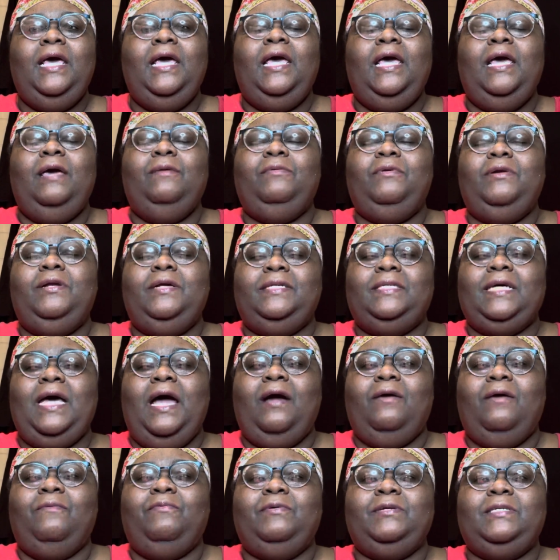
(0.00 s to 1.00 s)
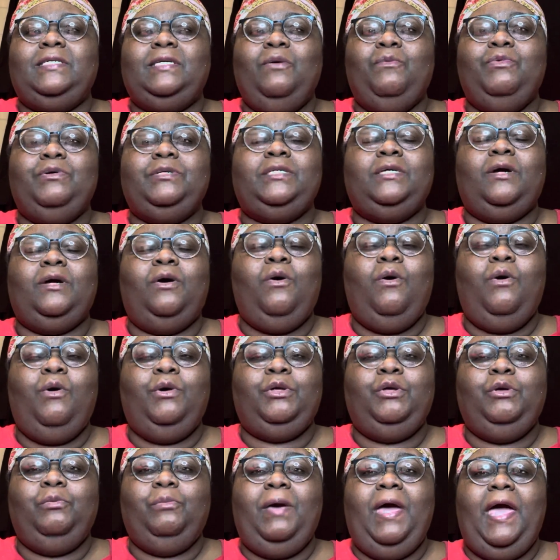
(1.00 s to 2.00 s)
If you desire for someone to
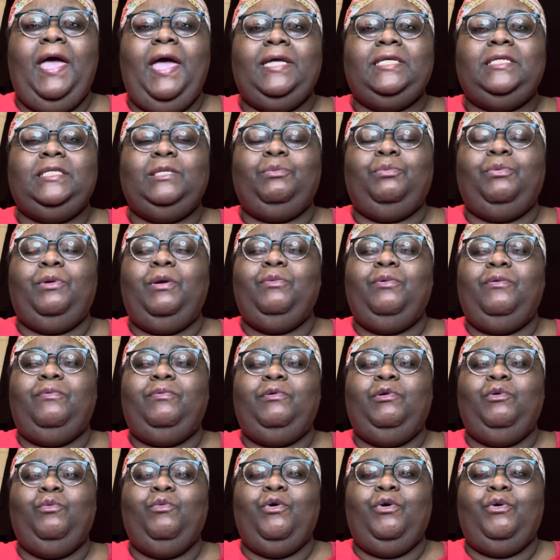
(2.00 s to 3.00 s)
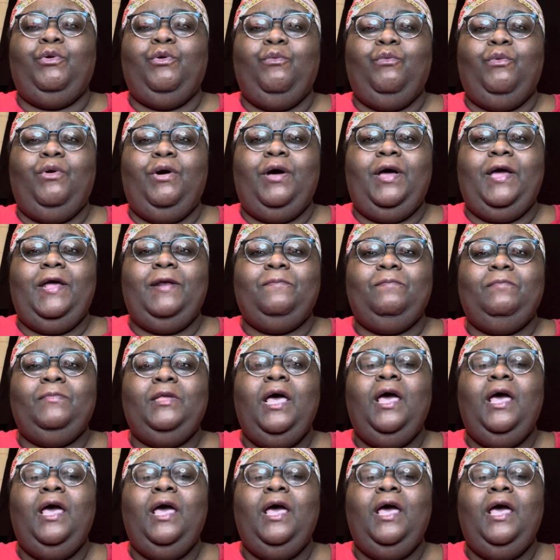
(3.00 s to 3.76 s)
call you back to pray with you one-on-one,